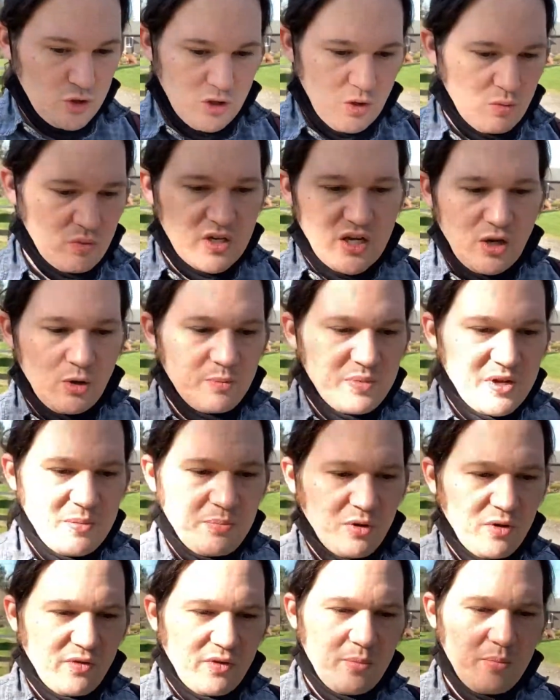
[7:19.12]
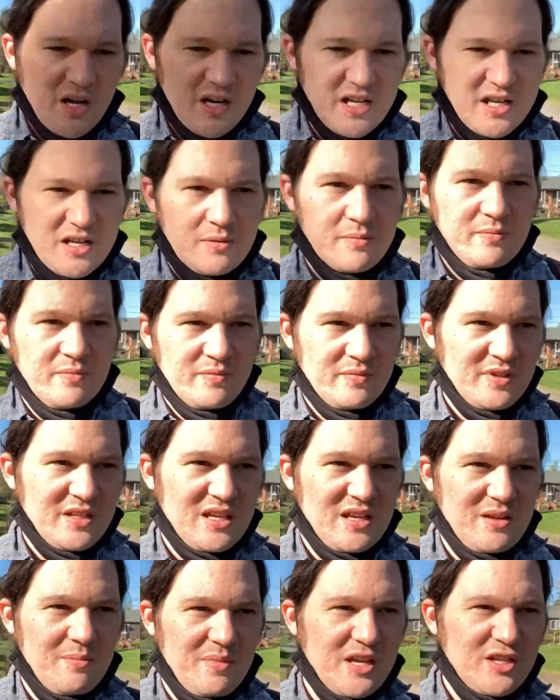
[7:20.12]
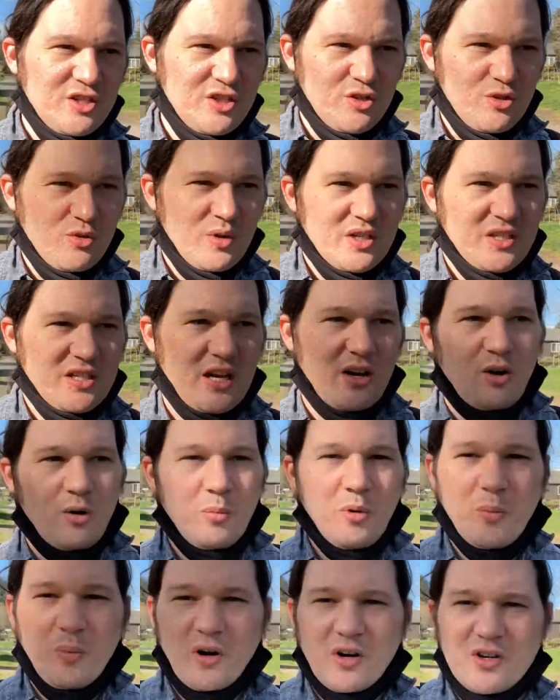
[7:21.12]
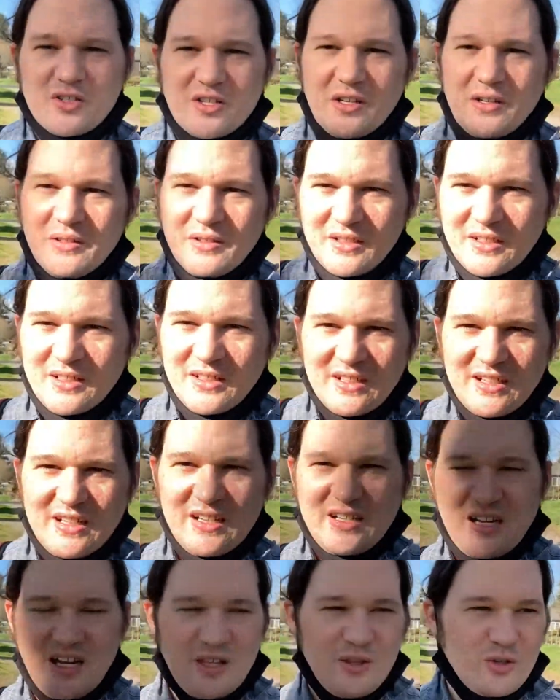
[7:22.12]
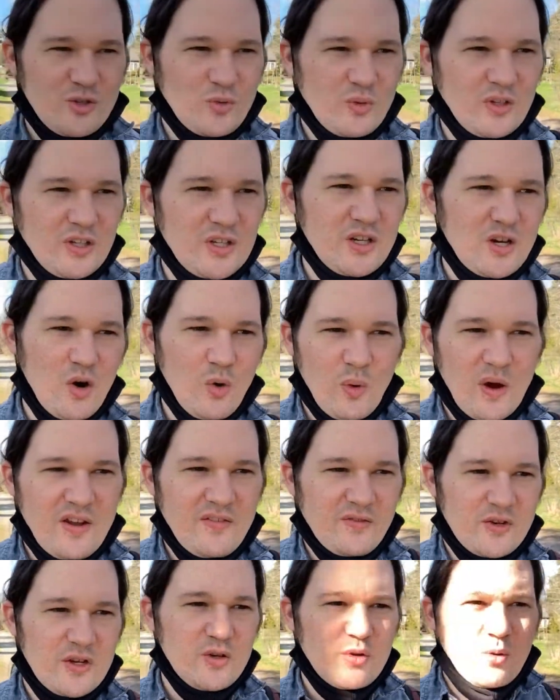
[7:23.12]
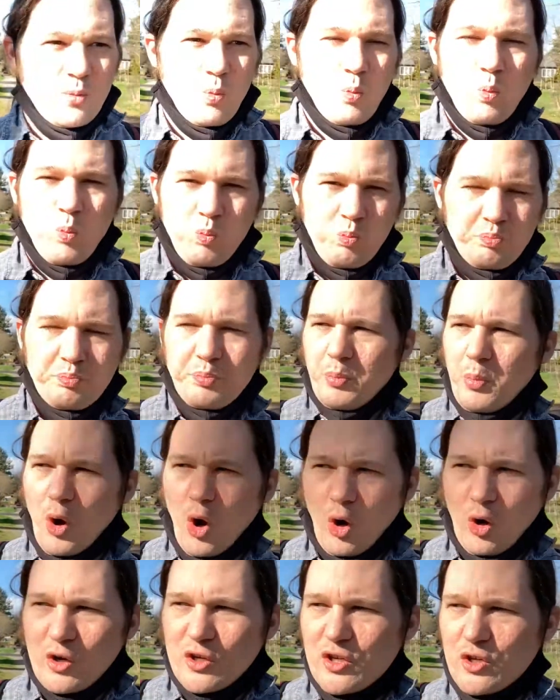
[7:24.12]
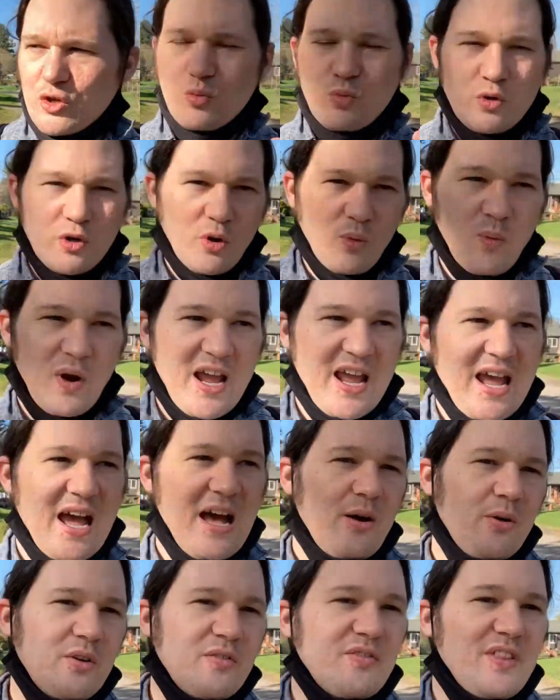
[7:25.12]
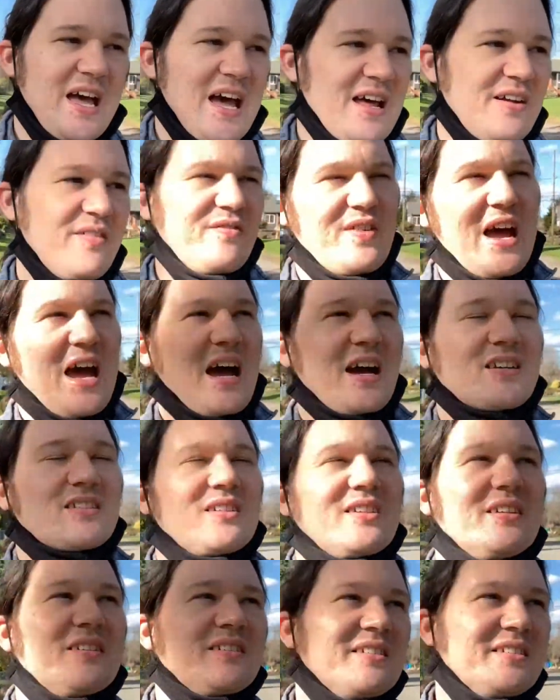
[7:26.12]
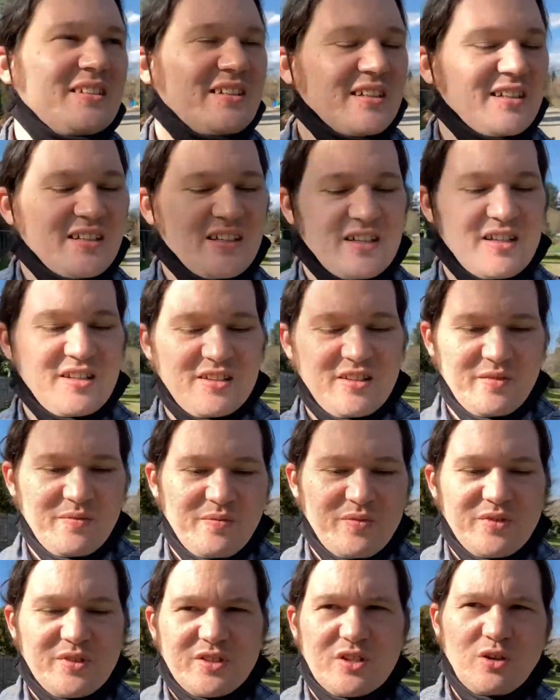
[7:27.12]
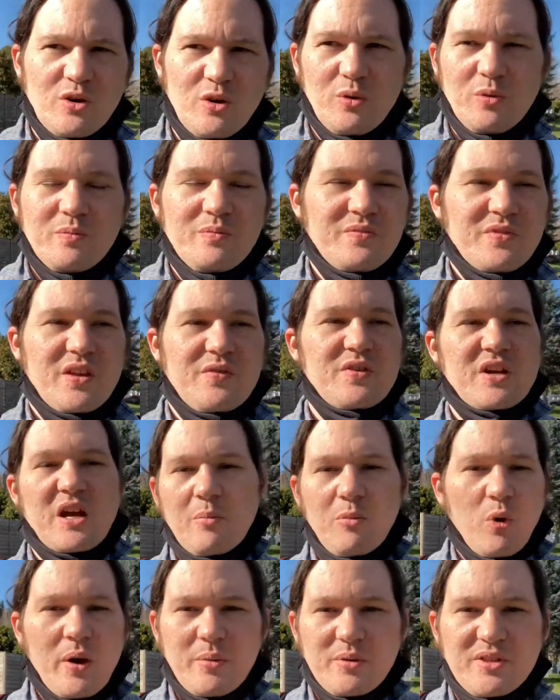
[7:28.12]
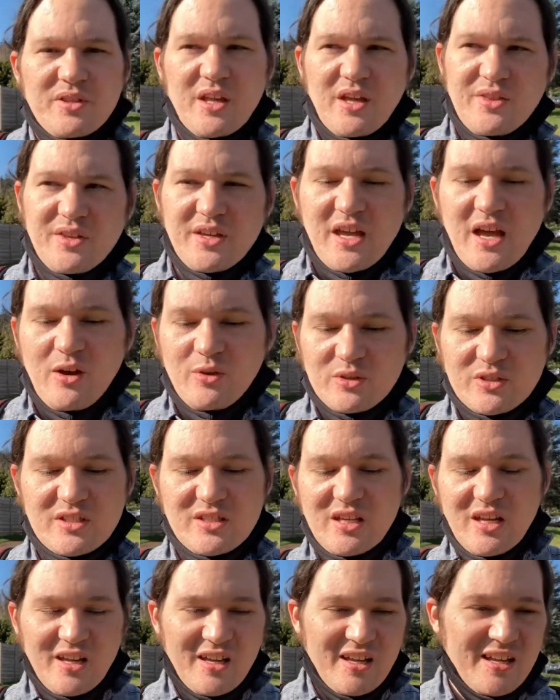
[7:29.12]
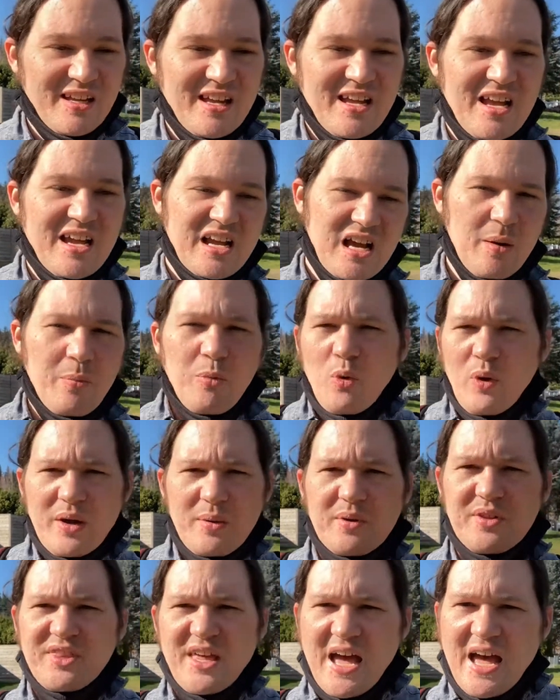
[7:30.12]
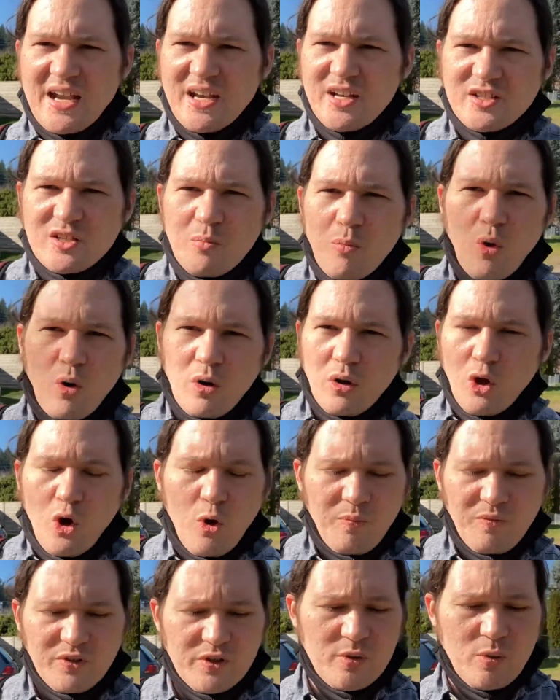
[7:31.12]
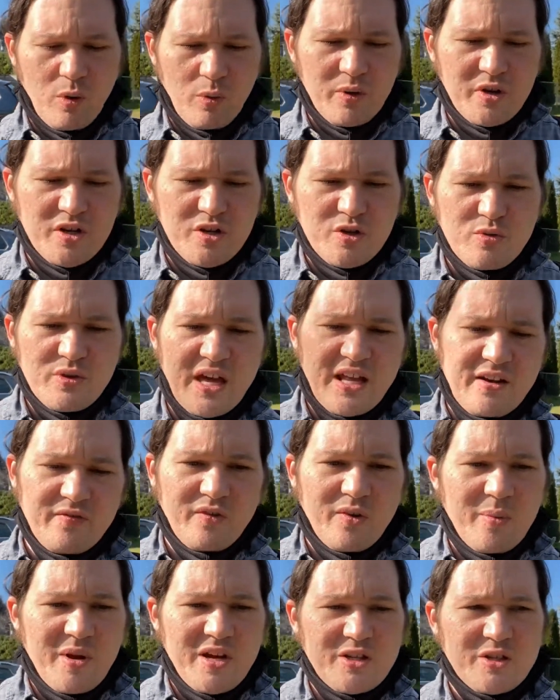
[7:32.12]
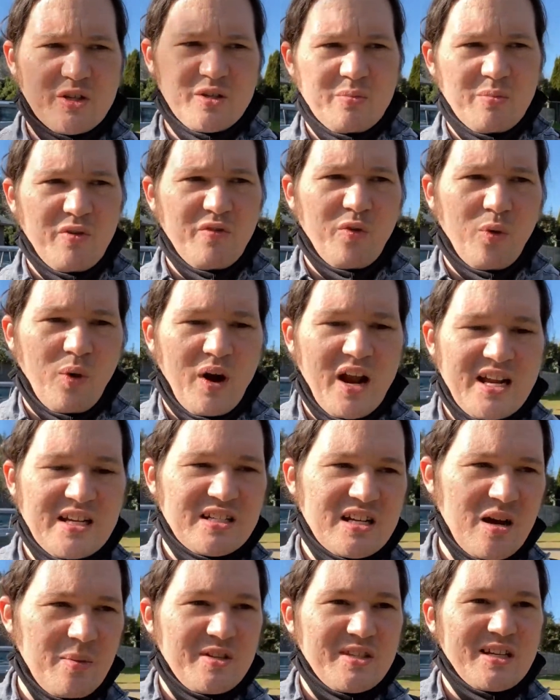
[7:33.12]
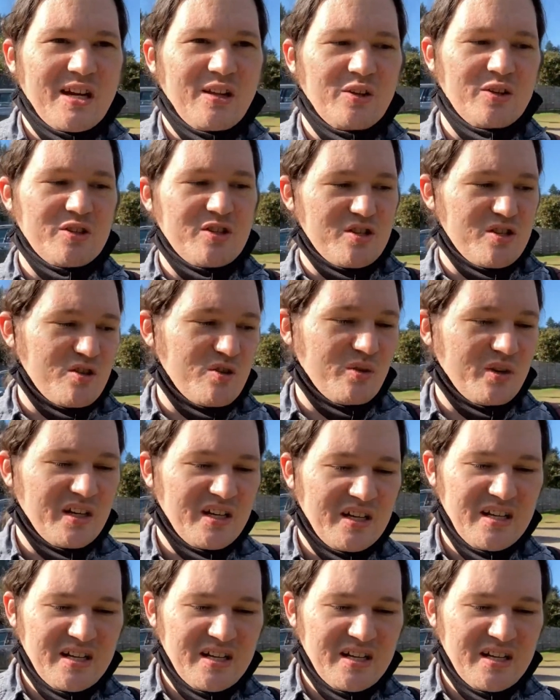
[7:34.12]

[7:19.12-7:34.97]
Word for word: Don't kill people for money. It makes you a terrible person. And there's really no way for you to argue your way out of that fact. So if you come away with nothing else, come away with that as a moral. Hopefully you already knew that information before I had to come and tell it to you.